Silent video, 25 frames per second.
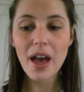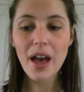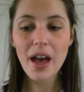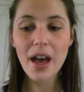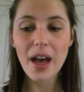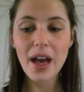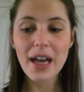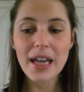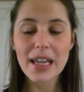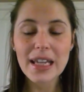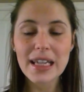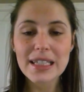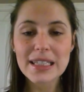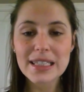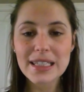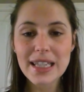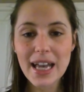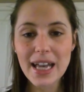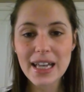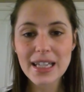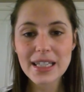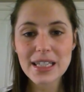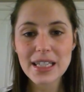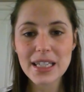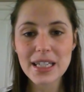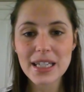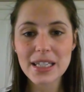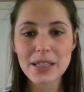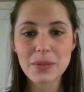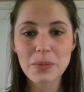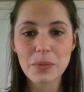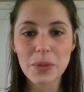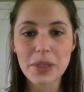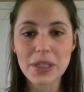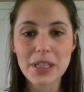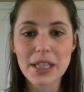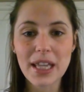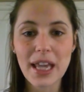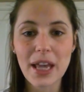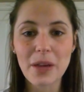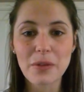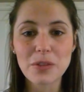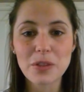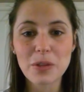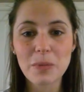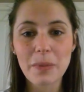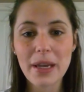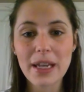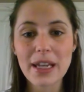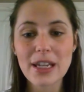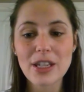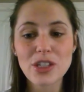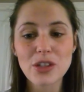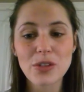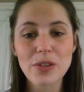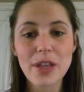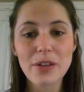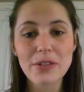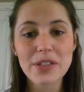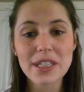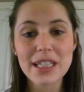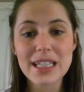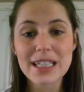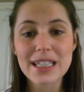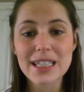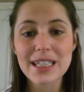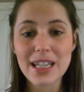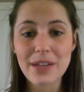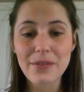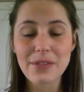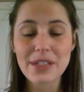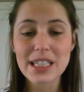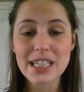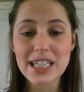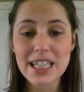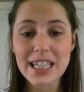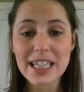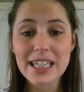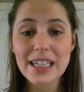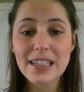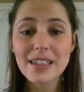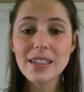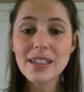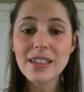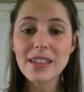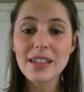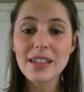I started with the council back in 2017.